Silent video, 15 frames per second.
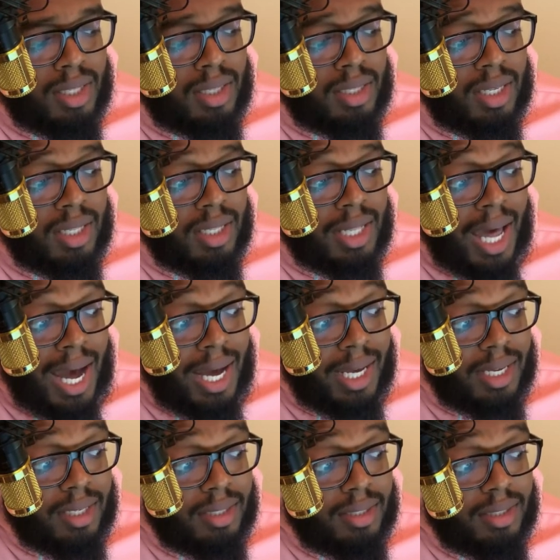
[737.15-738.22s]
the
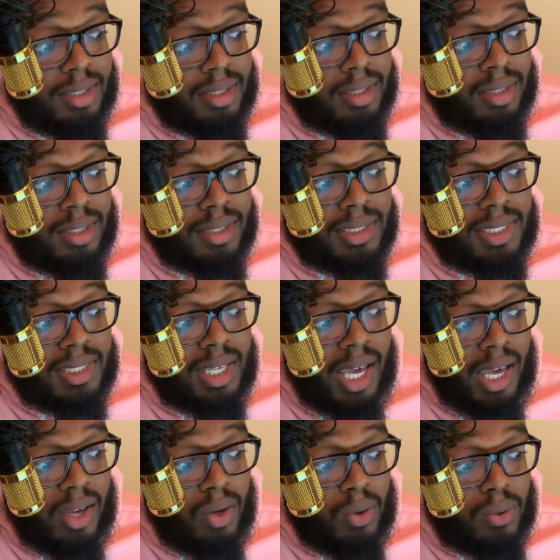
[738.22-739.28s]
Lion, the
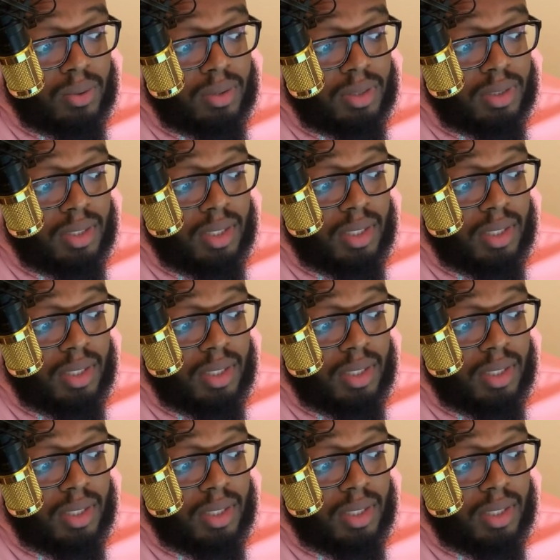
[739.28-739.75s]
Scales,